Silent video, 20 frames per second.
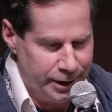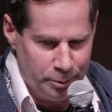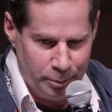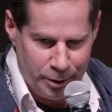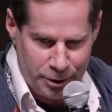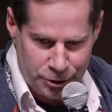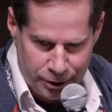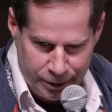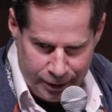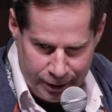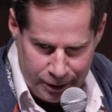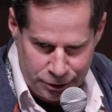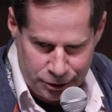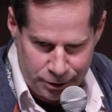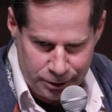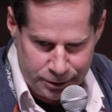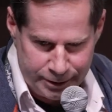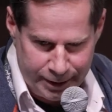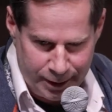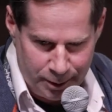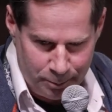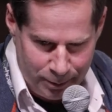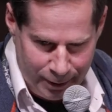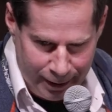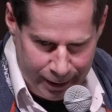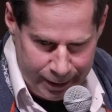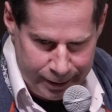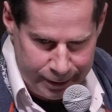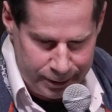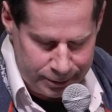and machinations and
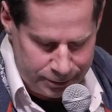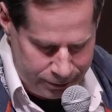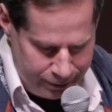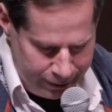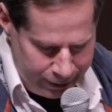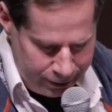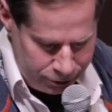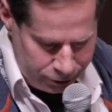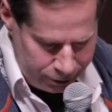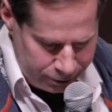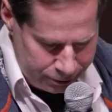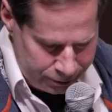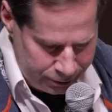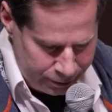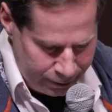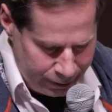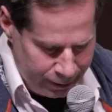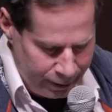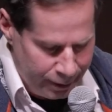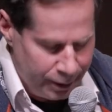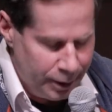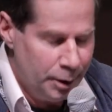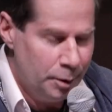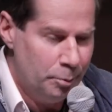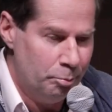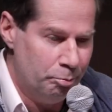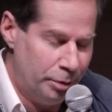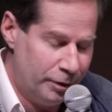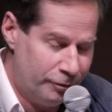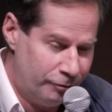planning stages
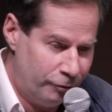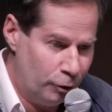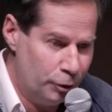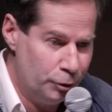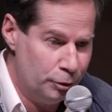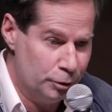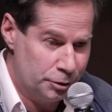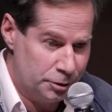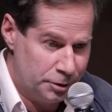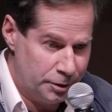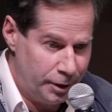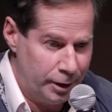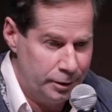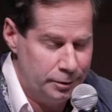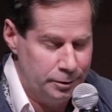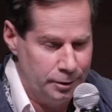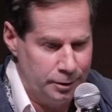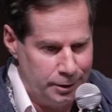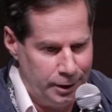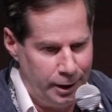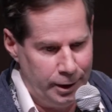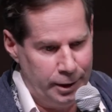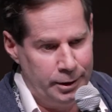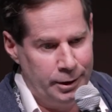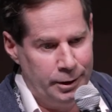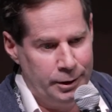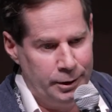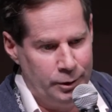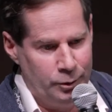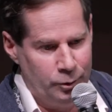before you start the
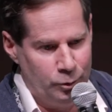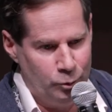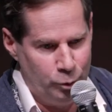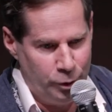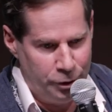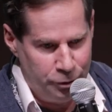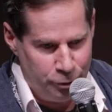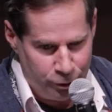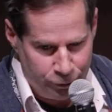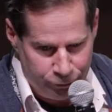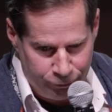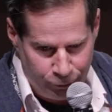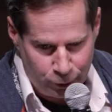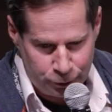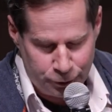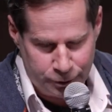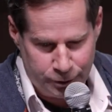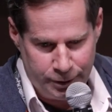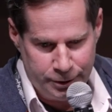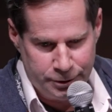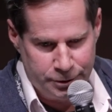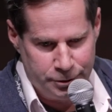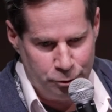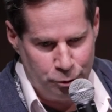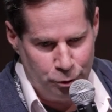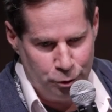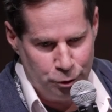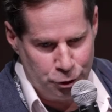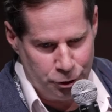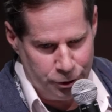clock with your first
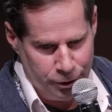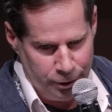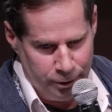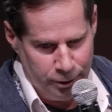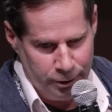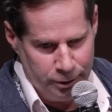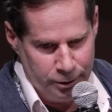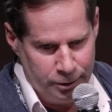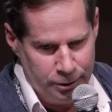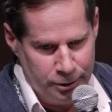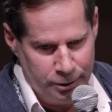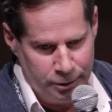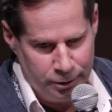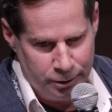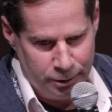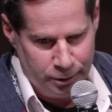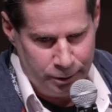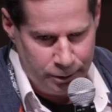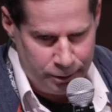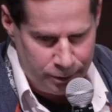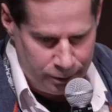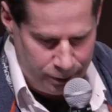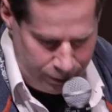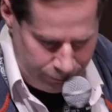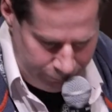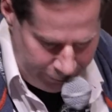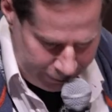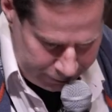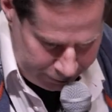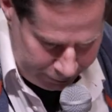institutional
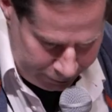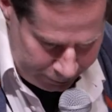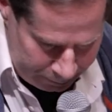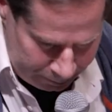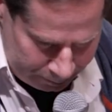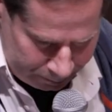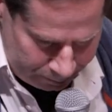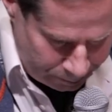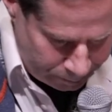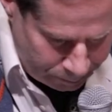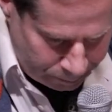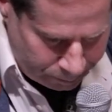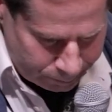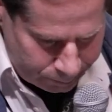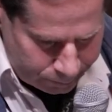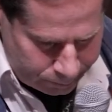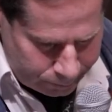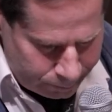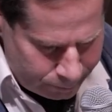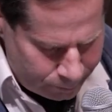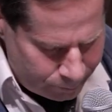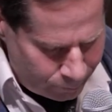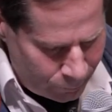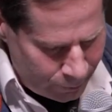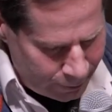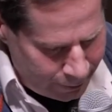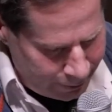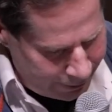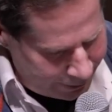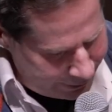investor.
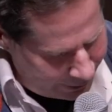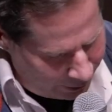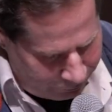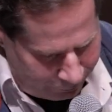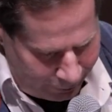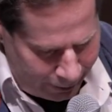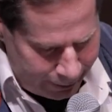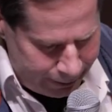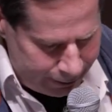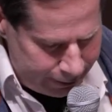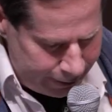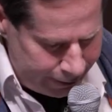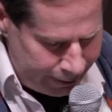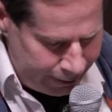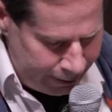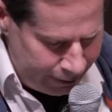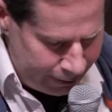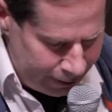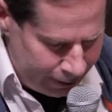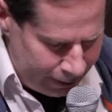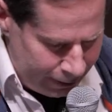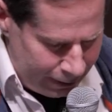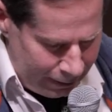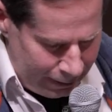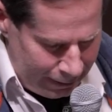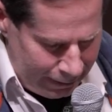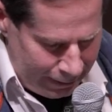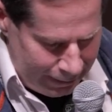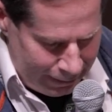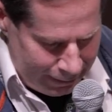And then finally,
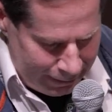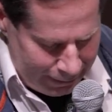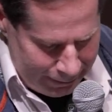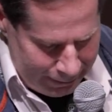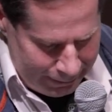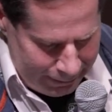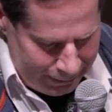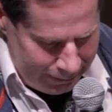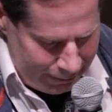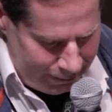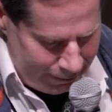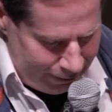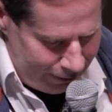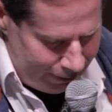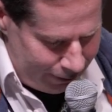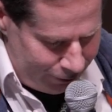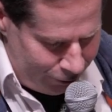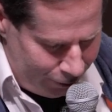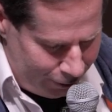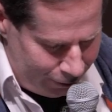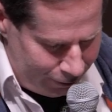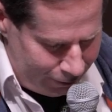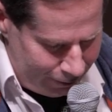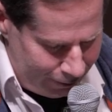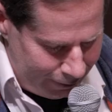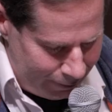you know,